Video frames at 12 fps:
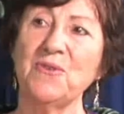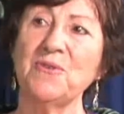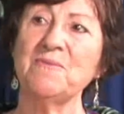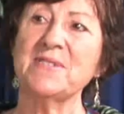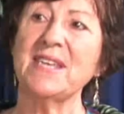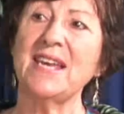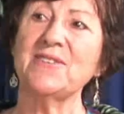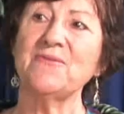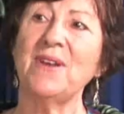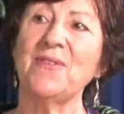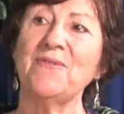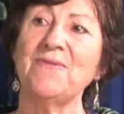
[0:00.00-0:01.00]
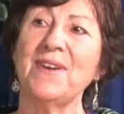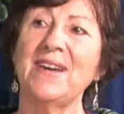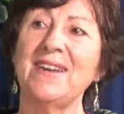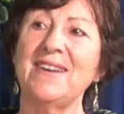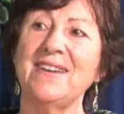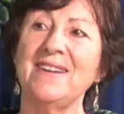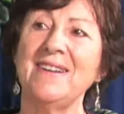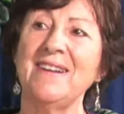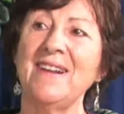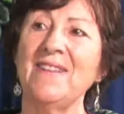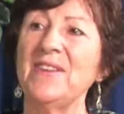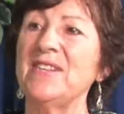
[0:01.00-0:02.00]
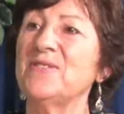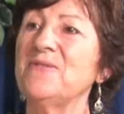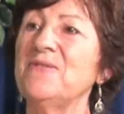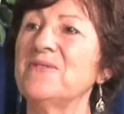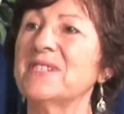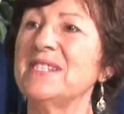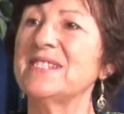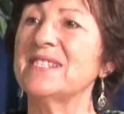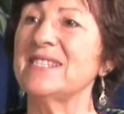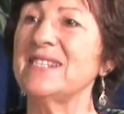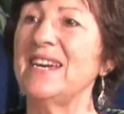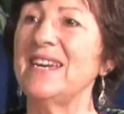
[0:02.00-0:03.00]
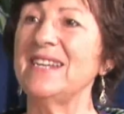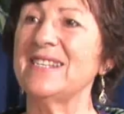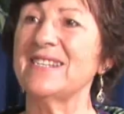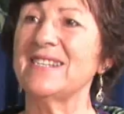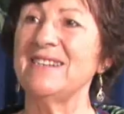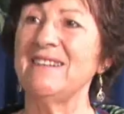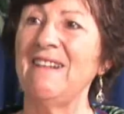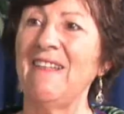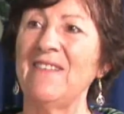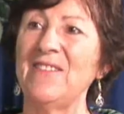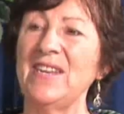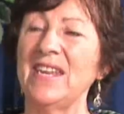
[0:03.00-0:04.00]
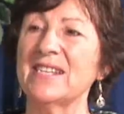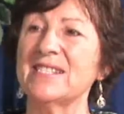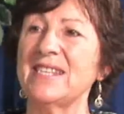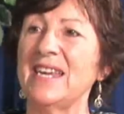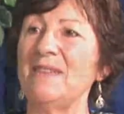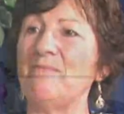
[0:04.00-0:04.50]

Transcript: of them sat around the fire, and they talked into the night. The next day,